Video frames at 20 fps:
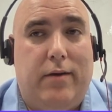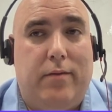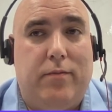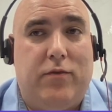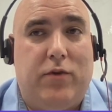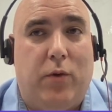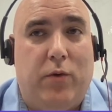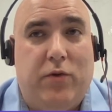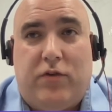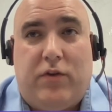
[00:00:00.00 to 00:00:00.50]

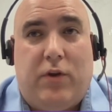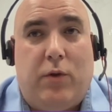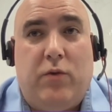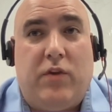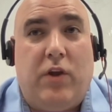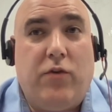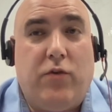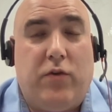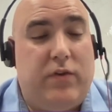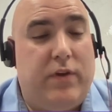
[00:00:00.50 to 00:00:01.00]
So it was just, it was
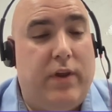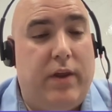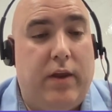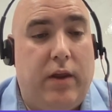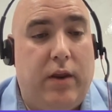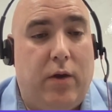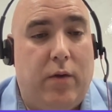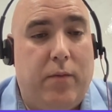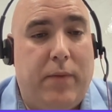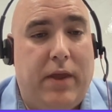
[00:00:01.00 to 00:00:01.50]
interesting,
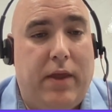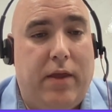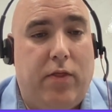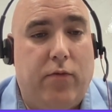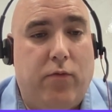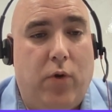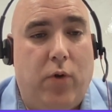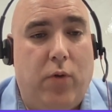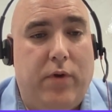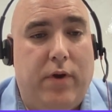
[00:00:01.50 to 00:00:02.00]
you know, being
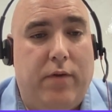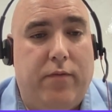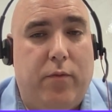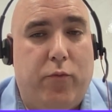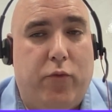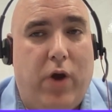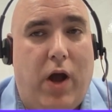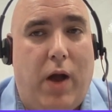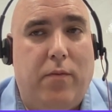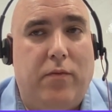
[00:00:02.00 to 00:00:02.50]
thrown different
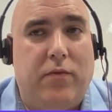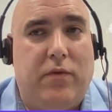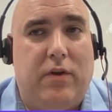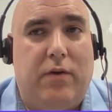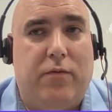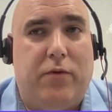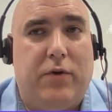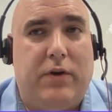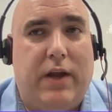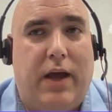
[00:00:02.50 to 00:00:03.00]
problems at
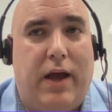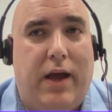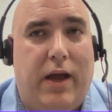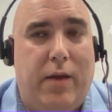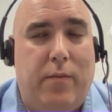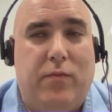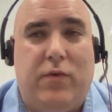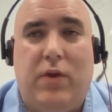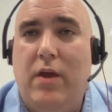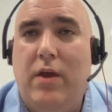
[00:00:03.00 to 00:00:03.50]
different
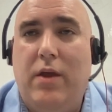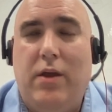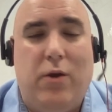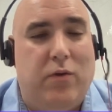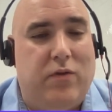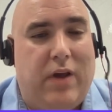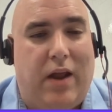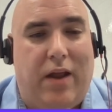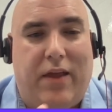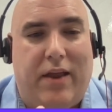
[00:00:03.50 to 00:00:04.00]
times. It
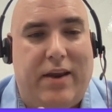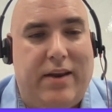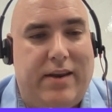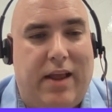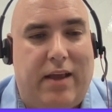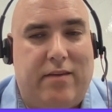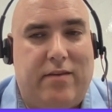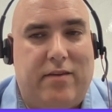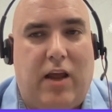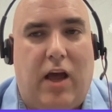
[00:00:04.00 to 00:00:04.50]
was kind of that
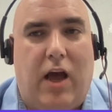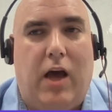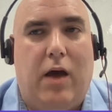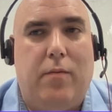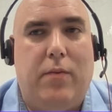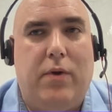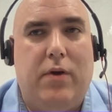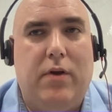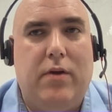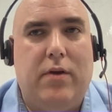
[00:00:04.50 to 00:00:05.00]
desktop